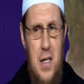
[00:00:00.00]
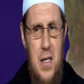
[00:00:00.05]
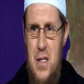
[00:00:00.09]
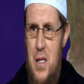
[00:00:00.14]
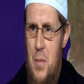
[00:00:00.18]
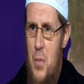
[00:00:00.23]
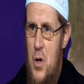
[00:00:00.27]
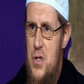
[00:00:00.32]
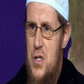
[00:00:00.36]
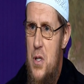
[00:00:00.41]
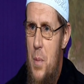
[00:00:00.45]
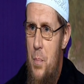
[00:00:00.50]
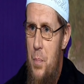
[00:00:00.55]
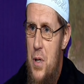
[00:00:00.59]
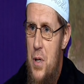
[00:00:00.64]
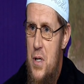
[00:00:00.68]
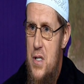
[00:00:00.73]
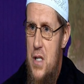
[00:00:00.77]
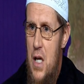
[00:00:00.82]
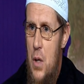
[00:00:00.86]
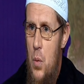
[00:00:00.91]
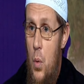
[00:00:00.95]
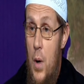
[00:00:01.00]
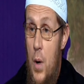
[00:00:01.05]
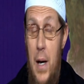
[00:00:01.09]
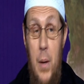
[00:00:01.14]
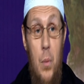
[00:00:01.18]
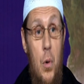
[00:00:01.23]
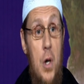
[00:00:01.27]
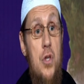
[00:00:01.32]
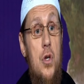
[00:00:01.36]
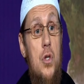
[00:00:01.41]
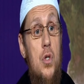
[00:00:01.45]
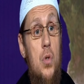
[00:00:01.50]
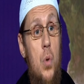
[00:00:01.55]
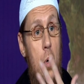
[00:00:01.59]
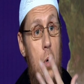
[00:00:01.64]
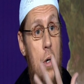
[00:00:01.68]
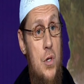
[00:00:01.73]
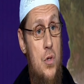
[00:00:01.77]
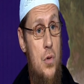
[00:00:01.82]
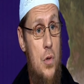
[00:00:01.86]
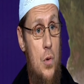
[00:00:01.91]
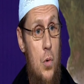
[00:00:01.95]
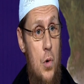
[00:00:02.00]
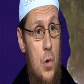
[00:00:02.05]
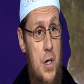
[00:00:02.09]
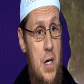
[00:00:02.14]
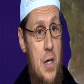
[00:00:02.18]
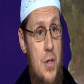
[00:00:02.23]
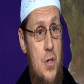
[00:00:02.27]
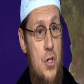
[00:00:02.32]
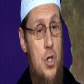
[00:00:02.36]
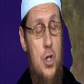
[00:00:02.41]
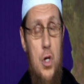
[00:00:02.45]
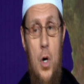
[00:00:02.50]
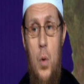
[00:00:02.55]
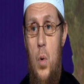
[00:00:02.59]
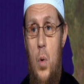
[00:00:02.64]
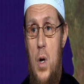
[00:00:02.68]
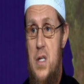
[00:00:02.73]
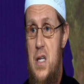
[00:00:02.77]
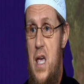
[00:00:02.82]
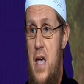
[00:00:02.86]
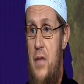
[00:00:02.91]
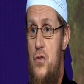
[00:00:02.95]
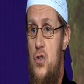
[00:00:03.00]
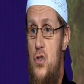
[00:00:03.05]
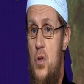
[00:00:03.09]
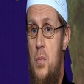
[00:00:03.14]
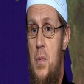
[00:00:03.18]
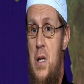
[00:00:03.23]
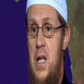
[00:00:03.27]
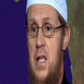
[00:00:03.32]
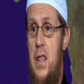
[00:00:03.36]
the most simplistic way when you're talking to the audience. You don't want to have too many